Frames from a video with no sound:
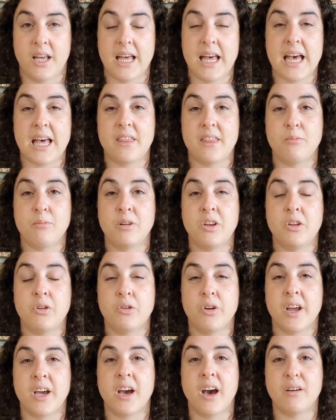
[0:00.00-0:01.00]
And then when you
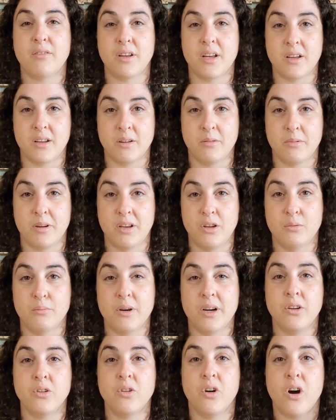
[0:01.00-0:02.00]
recover, when you
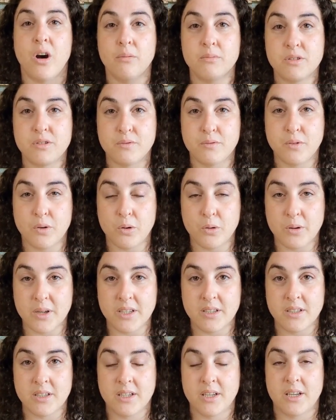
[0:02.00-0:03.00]
bring your arms
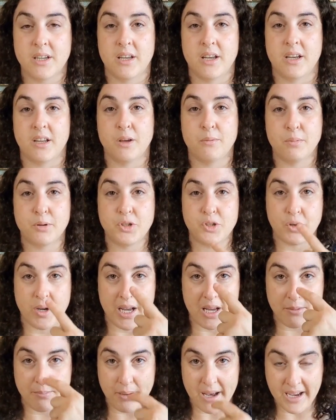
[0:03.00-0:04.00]
forward, you put your
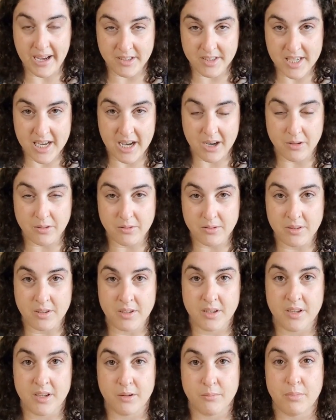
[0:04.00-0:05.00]
head back down,
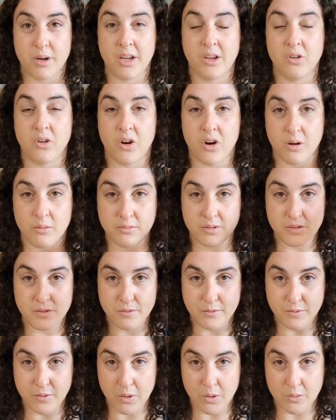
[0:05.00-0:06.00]
bring your arms
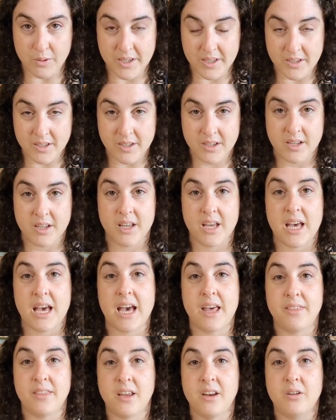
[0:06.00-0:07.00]
forward,
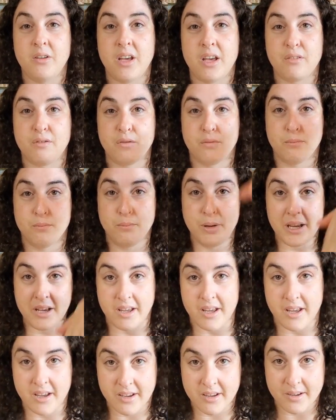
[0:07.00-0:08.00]
and then you give big
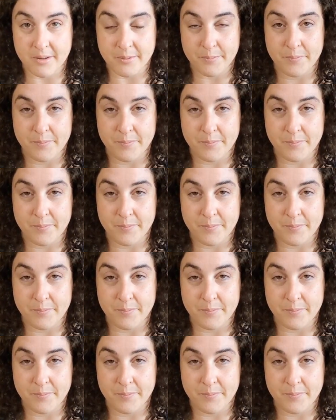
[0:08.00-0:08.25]
kick.